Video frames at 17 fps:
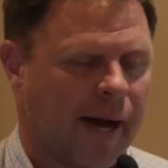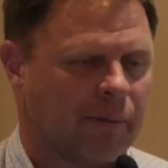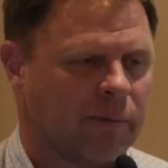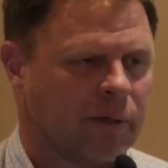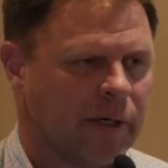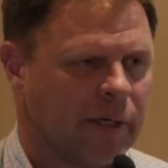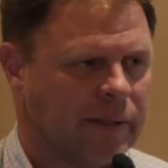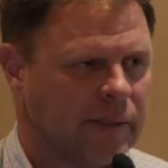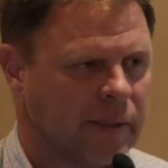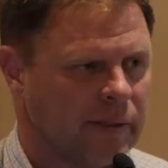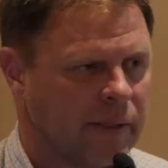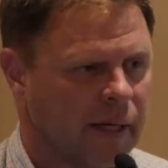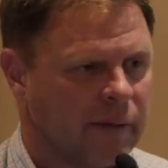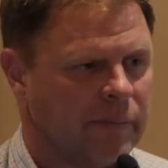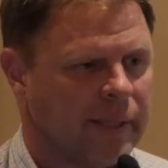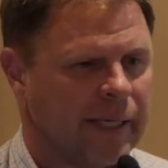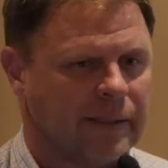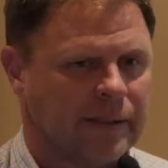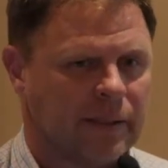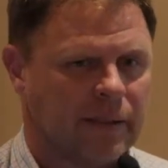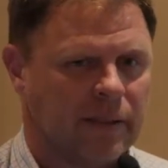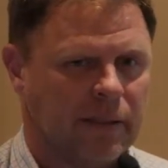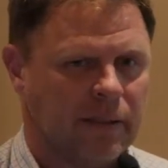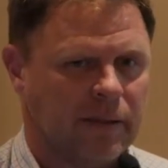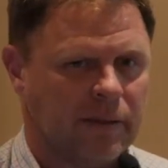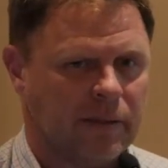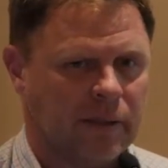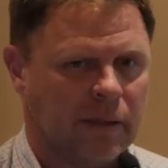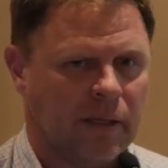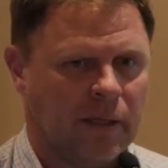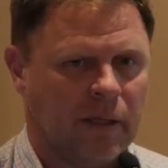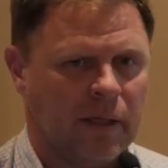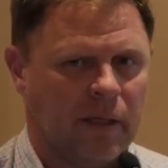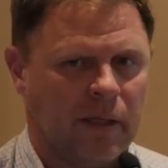grazing type densities
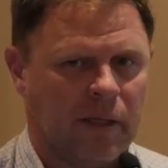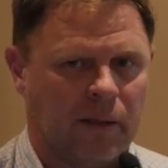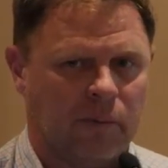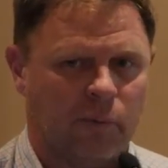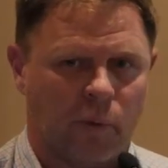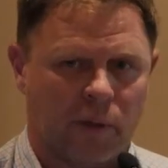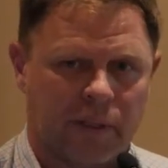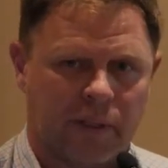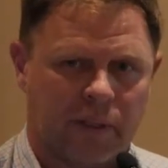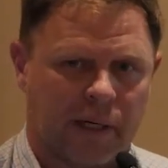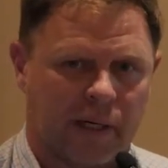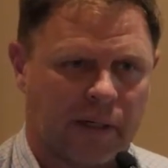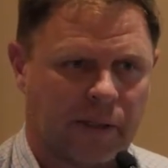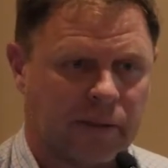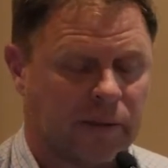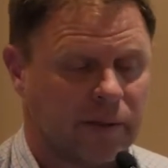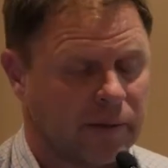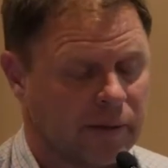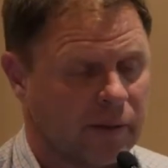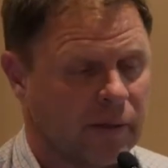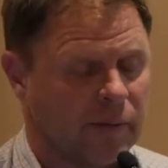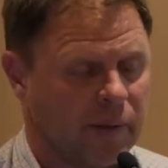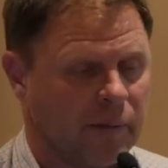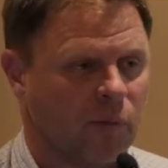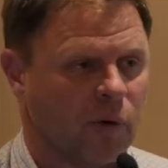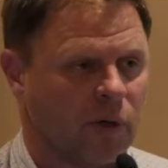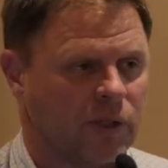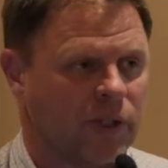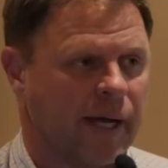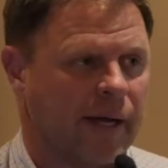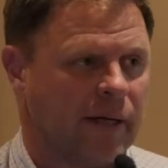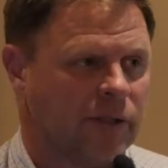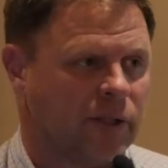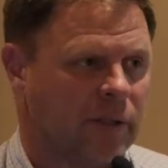in wooded areas is going to be more
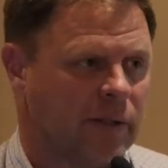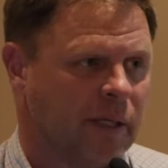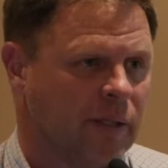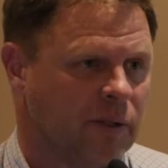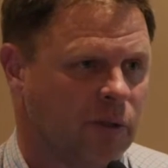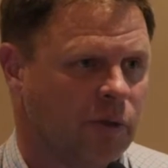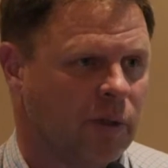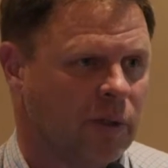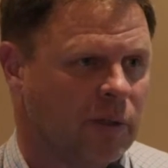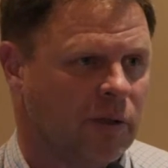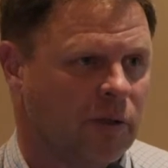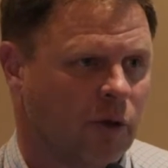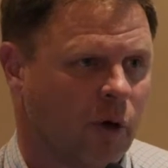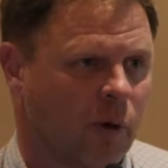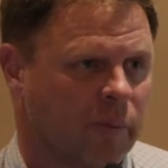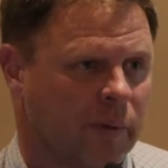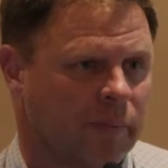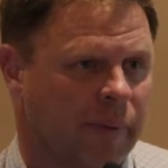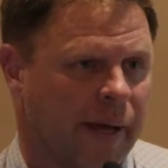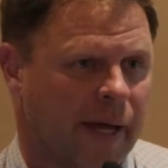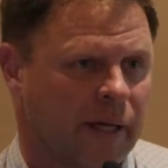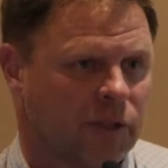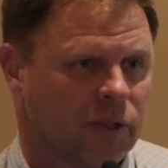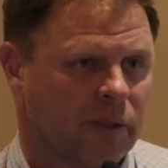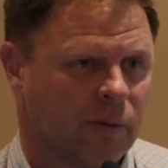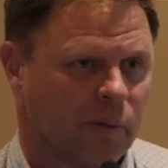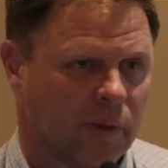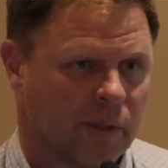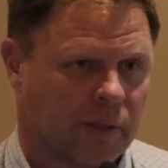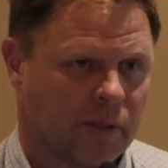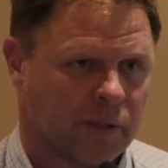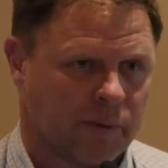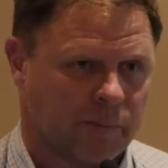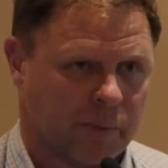challenging than doing it in your open pasture, where
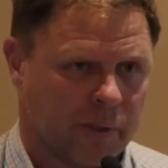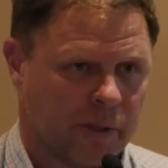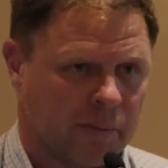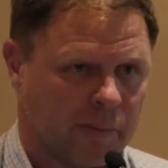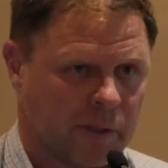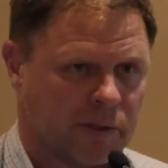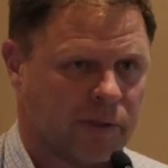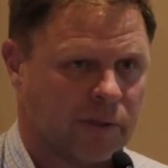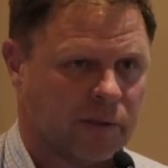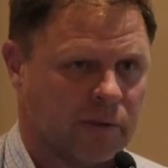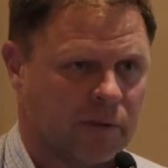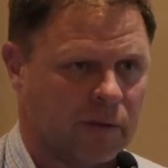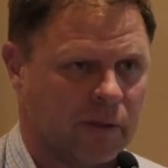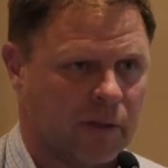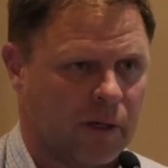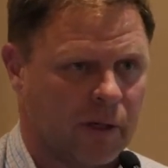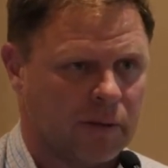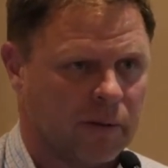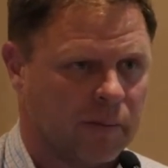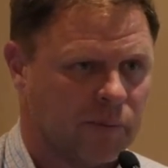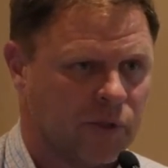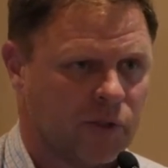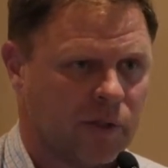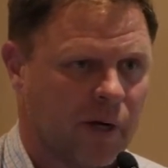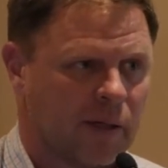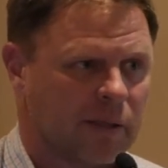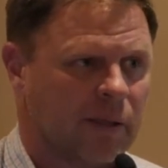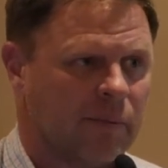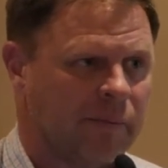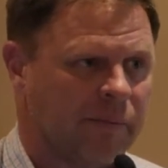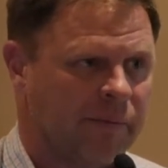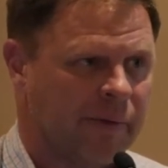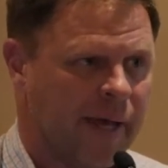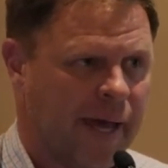there's pretty much
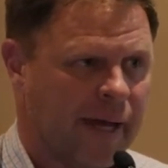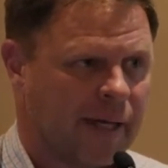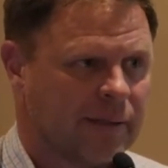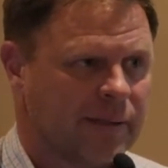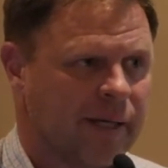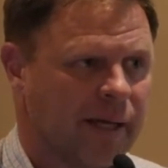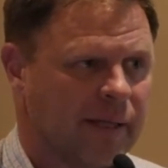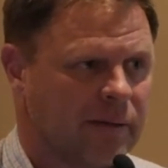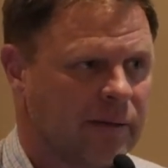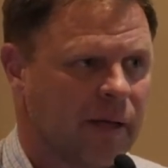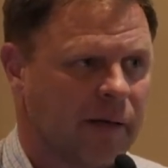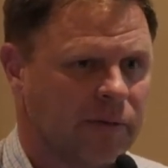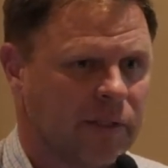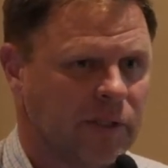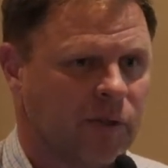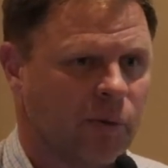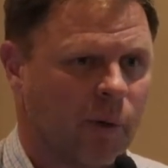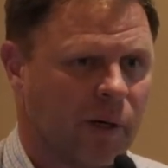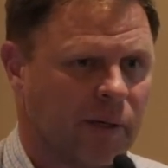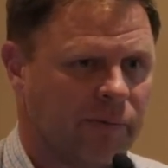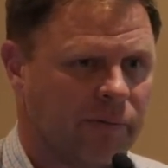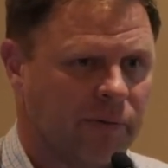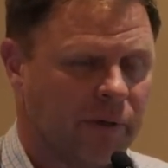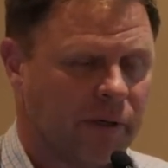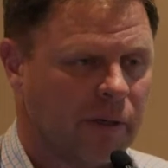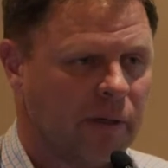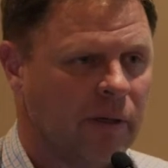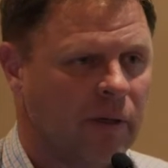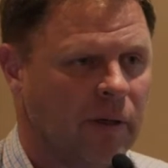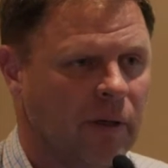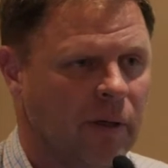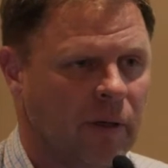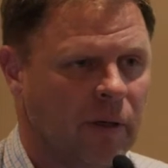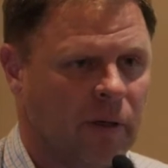unobstructed access to every square foot
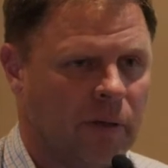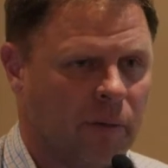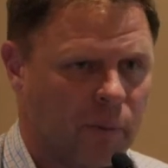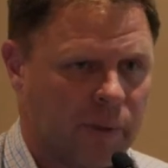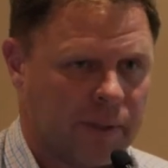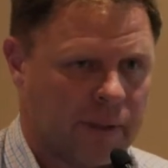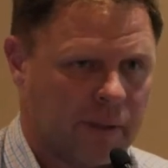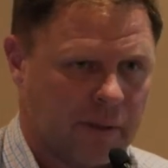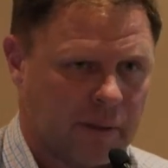within the